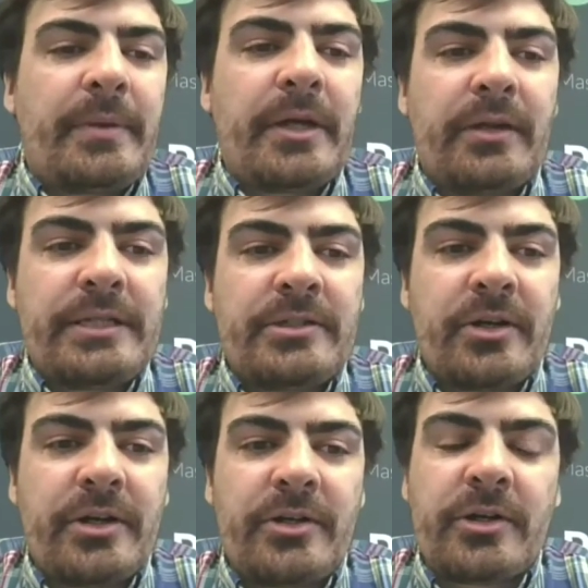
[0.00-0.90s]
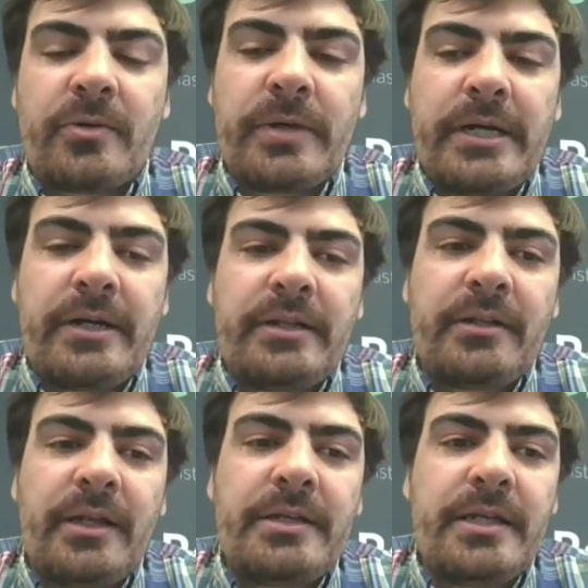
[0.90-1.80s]
Caroline started her career in
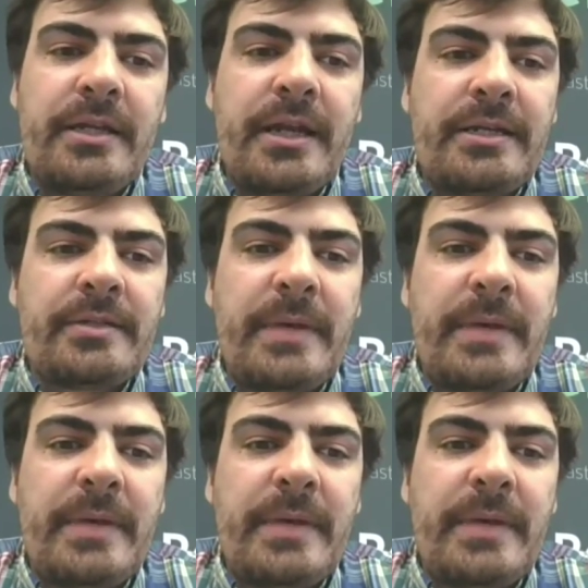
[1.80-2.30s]
London as